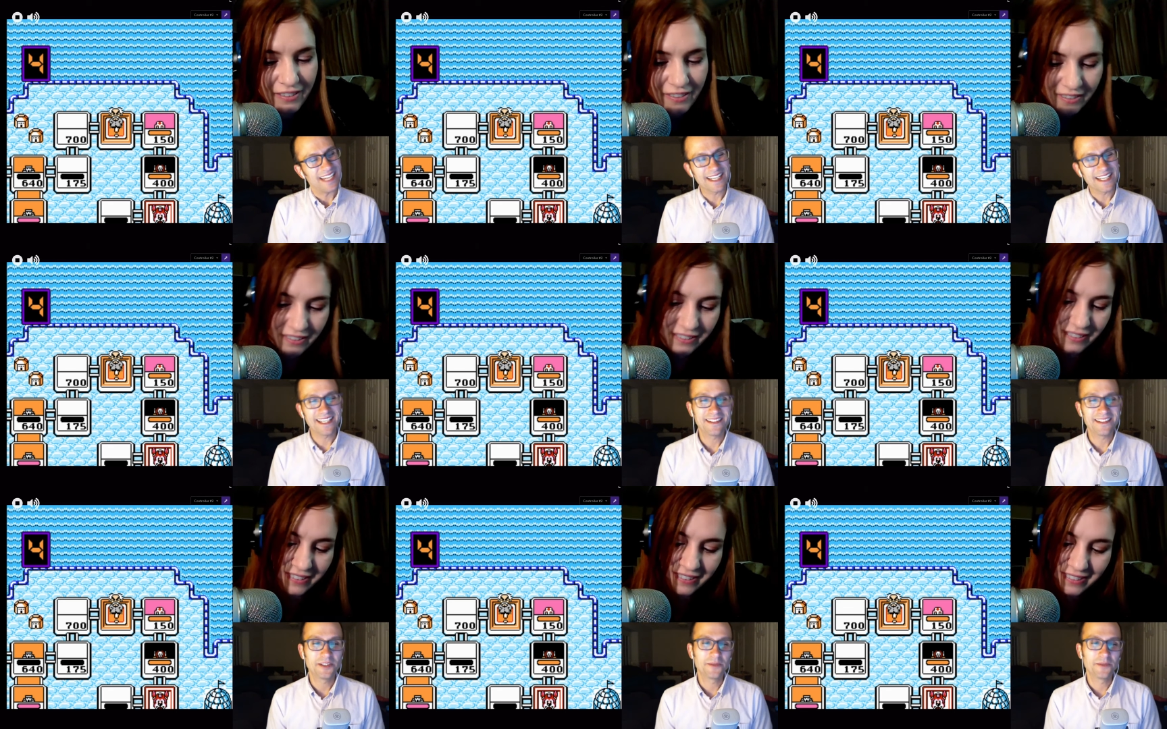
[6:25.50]
Speaker 1: I
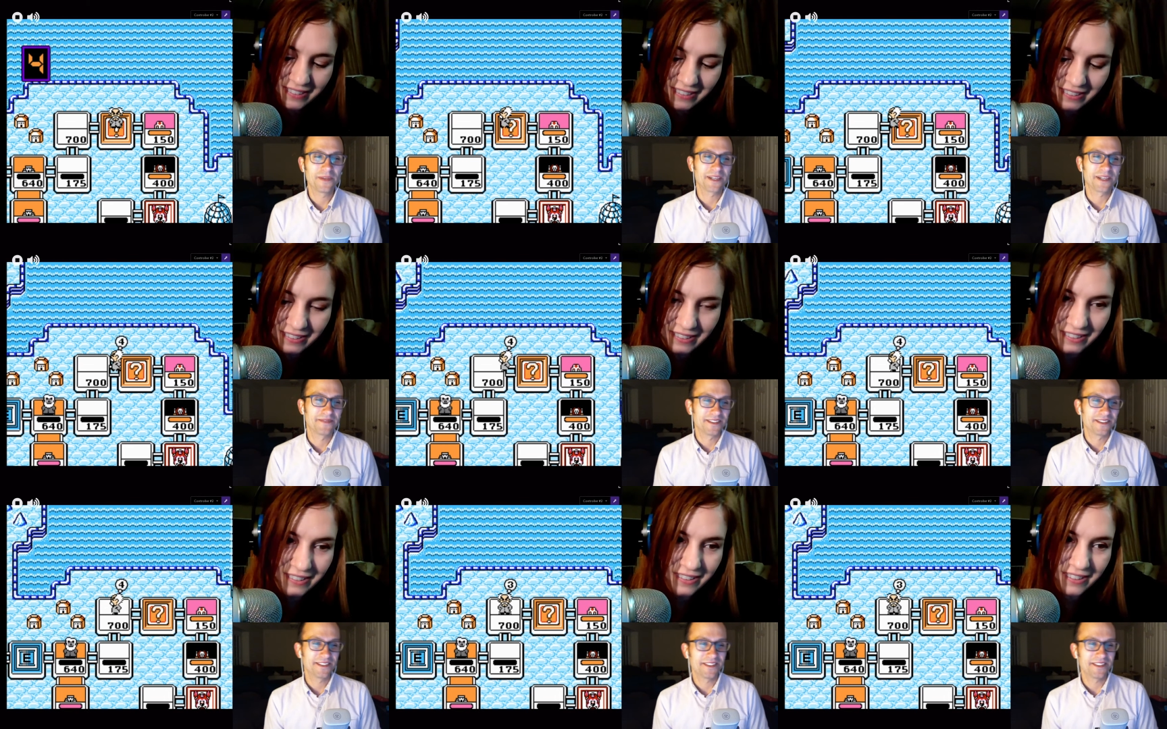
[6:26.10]
can't do
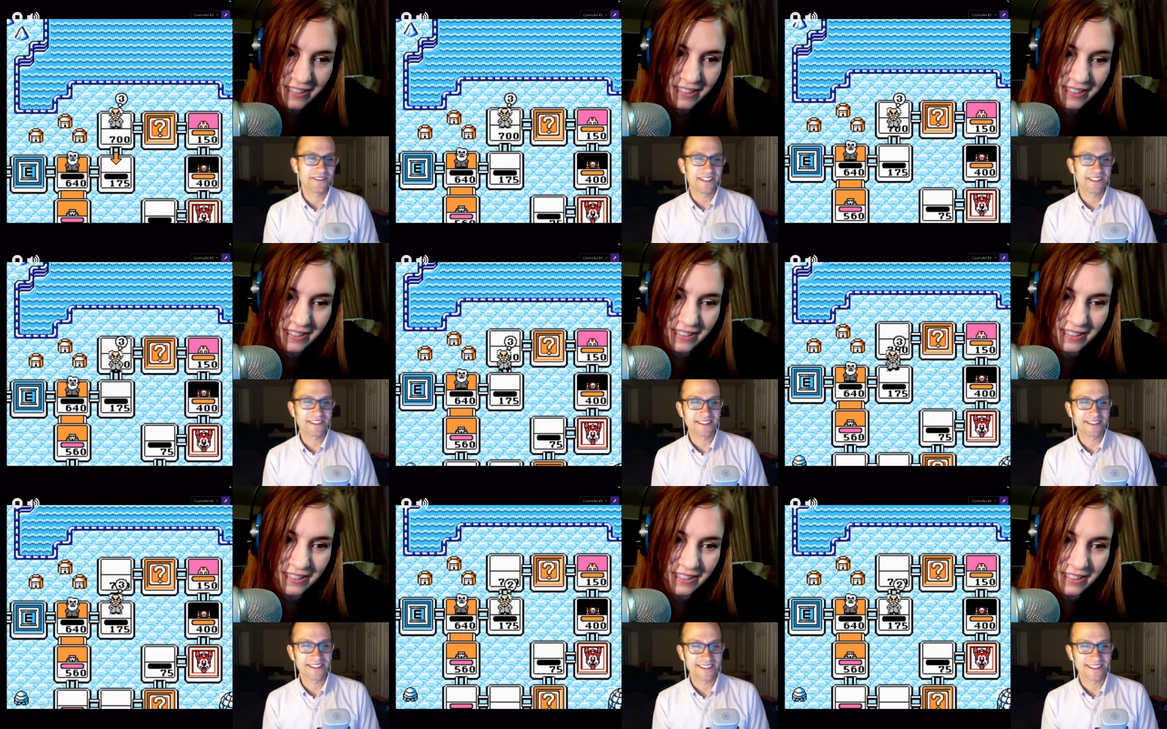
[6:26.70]
blockbuster
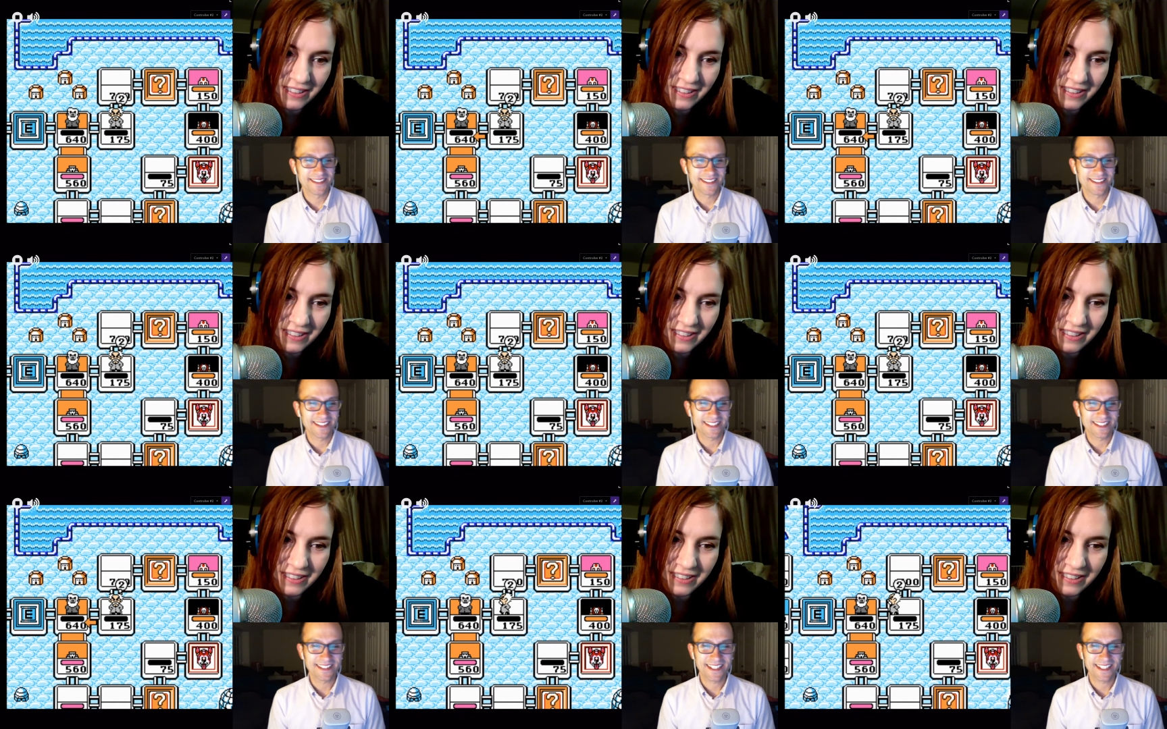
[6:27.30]
rentals.
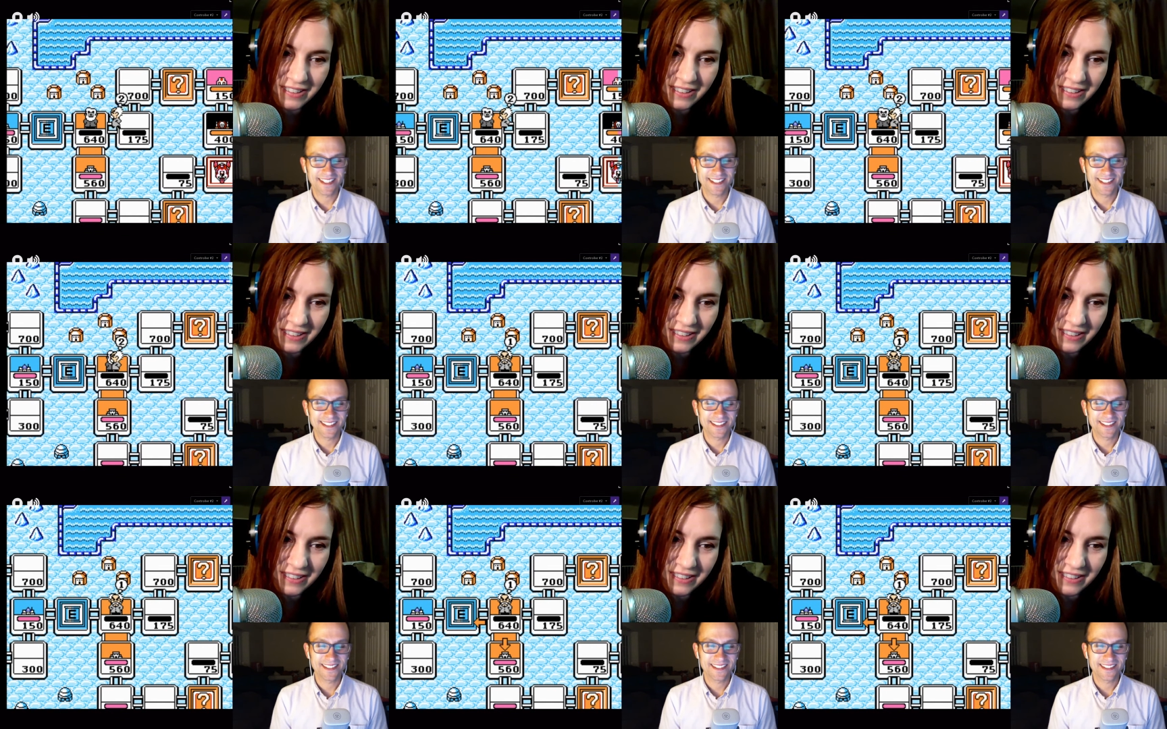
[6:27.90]
That's like,
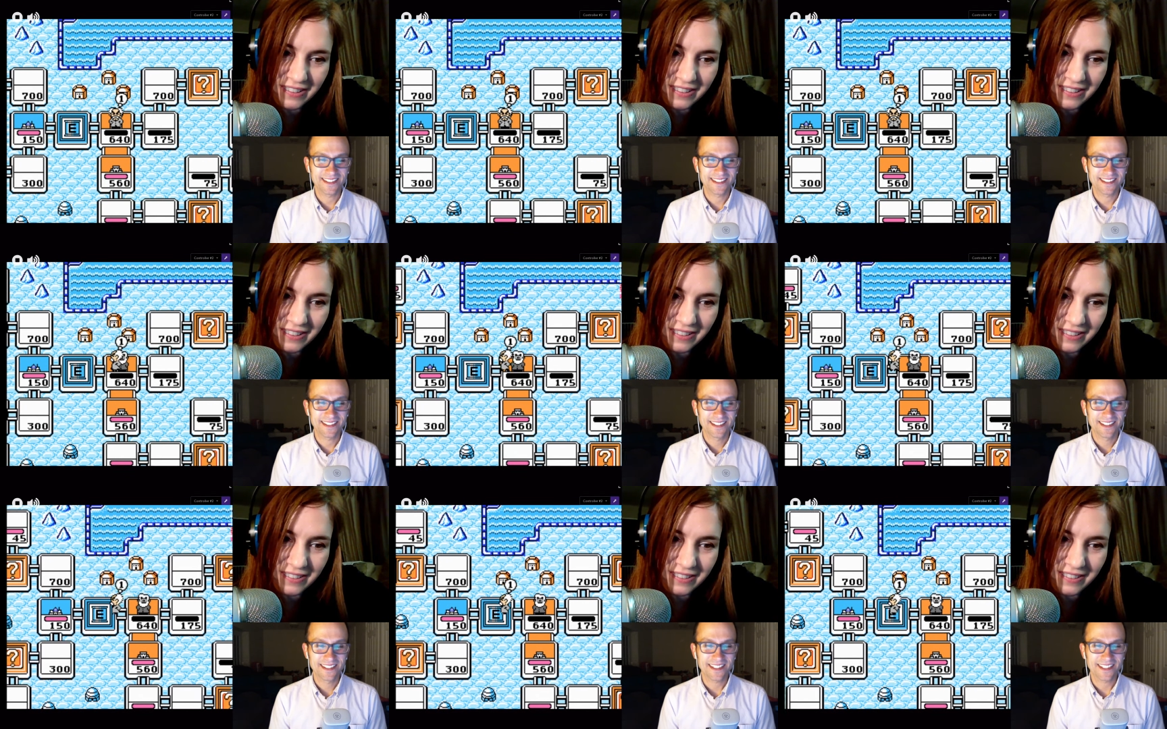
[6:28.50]

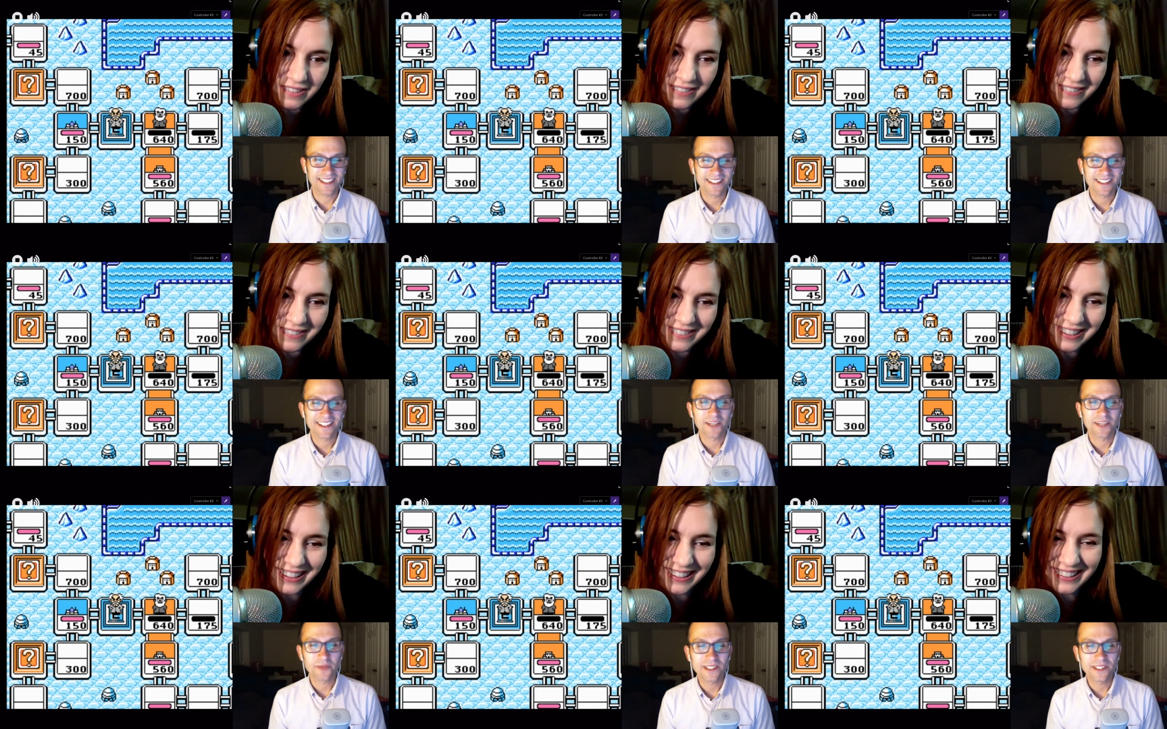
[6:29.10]
like
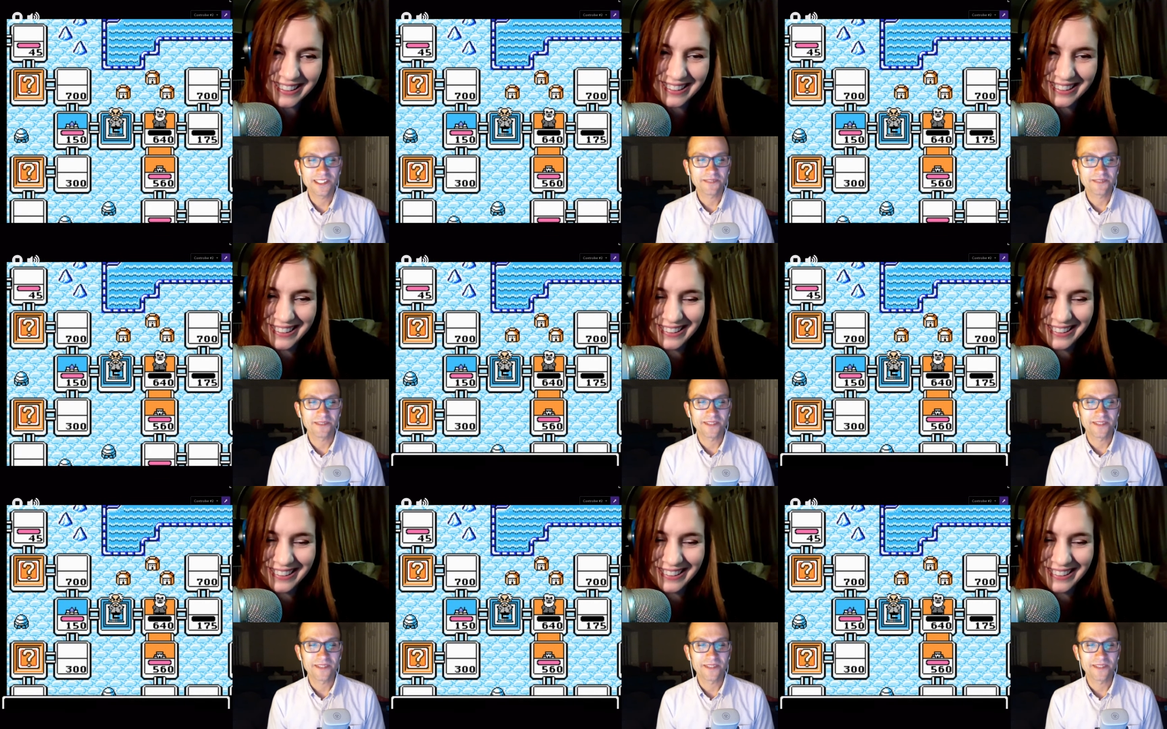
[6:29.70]
I'm wasting